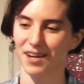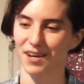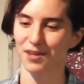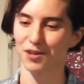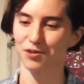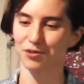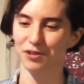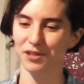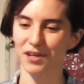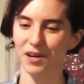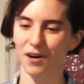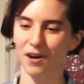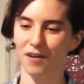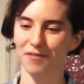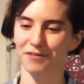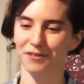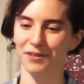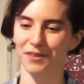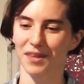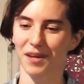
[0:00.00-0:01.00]
the tree
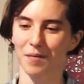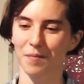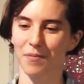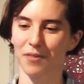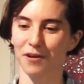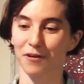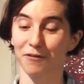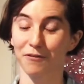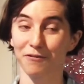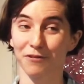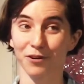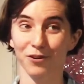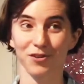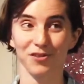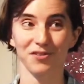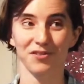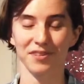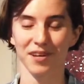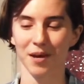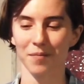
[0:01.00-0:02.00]
offered them their
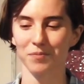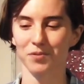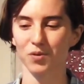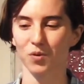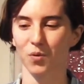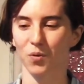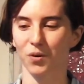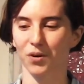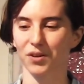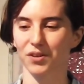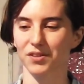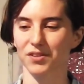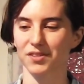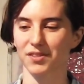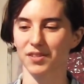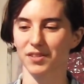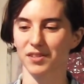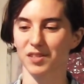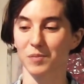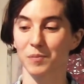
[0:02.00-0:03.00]
first step
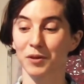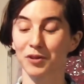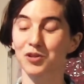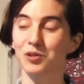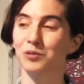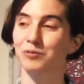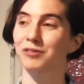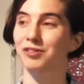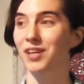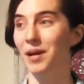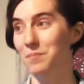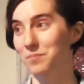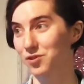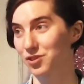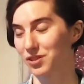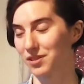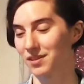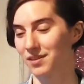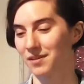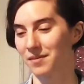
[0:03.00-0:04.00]
towards spiritual redemption